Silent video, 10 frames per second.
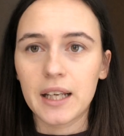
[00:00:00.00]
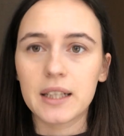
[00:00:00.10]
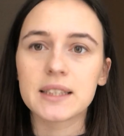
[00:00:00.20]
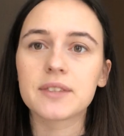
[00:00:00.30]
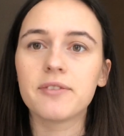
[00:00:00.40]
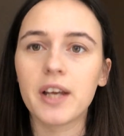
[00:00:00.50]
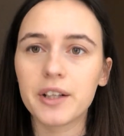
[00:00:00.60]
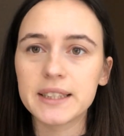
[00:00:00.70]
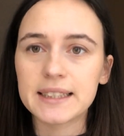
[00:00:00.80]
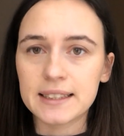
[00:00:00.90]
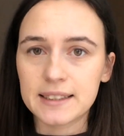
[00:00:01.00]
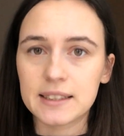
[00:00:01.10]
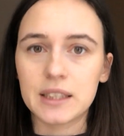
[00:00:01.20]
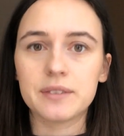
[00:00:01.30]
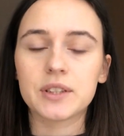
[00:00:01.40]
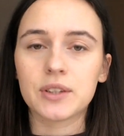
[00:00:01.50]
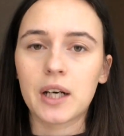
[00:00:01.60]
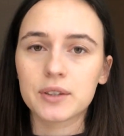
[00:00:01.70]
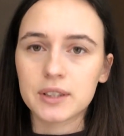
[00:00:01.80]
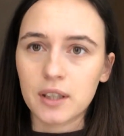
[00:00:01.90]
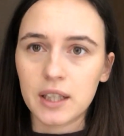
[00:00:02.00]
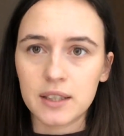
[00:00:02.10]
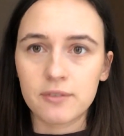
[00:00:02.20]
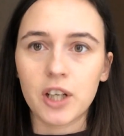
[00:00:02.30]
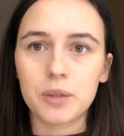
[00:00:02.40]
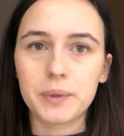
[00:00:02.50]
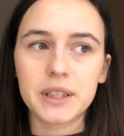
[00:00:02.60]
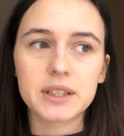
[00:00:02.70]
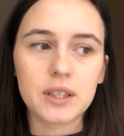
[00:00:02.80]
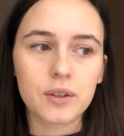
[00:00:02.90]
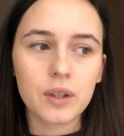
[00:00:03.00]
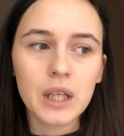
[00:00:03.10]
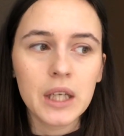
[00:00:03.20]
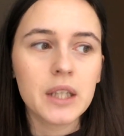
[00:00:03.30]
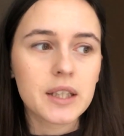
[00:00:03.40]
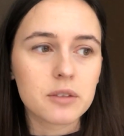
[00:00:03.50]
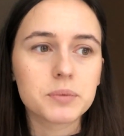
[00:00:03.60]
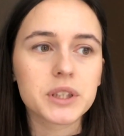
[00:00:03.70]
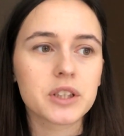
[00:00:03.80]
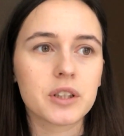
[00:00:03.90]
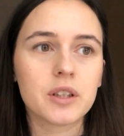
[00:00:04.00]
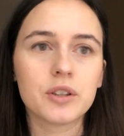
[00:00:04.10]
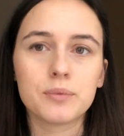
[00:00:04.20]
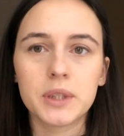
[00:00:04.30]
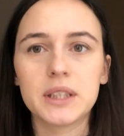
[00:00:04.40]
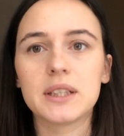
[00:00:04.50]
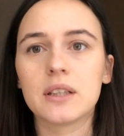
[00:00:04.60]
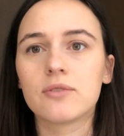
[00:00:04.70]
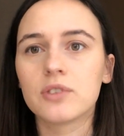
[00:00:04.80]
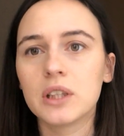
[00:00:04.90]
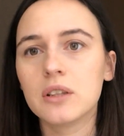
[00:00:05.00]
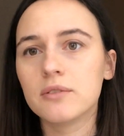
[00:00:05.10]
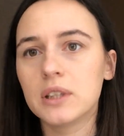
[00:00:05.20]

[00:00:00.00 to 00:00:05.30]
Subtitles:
is very sensitive to outside environment. So temperature and humidity are really